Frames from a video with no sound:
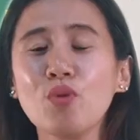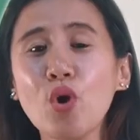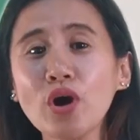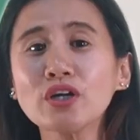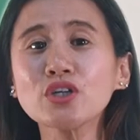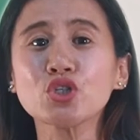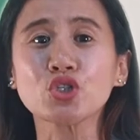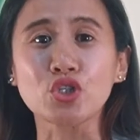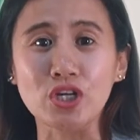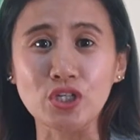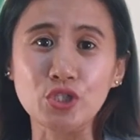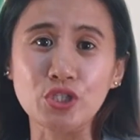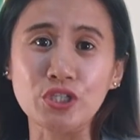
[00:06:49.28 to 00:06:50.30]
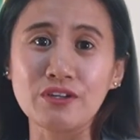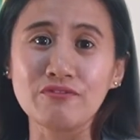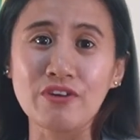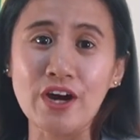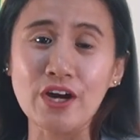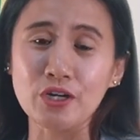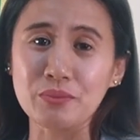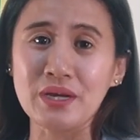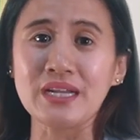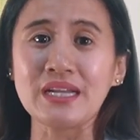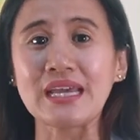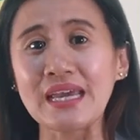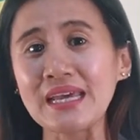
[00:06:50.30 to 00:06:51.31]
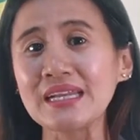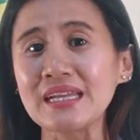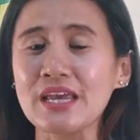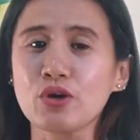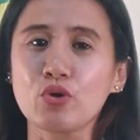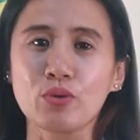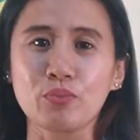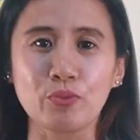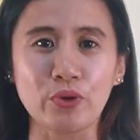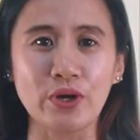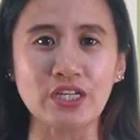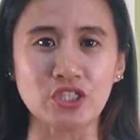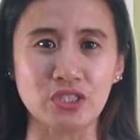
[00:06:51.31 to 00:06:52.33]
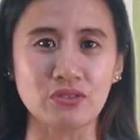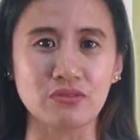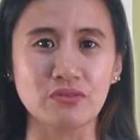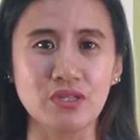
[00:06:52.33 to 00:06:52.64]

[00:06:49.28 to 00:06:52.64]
more structured environment in a corporation.